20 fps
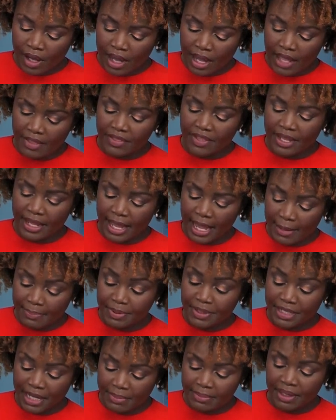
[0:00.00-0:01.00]
and the
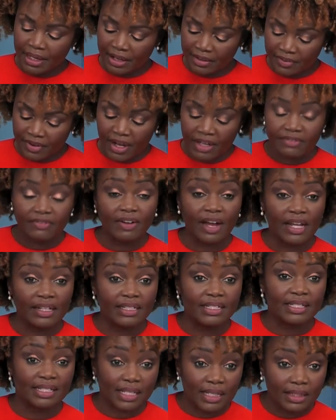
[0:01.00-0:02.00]
epidemic of gun
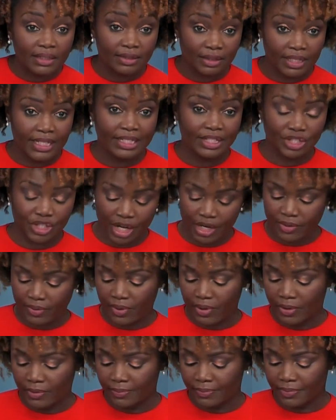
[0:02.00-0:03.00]
violence in
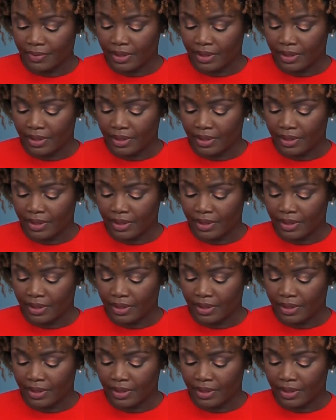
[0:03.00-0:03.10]
general.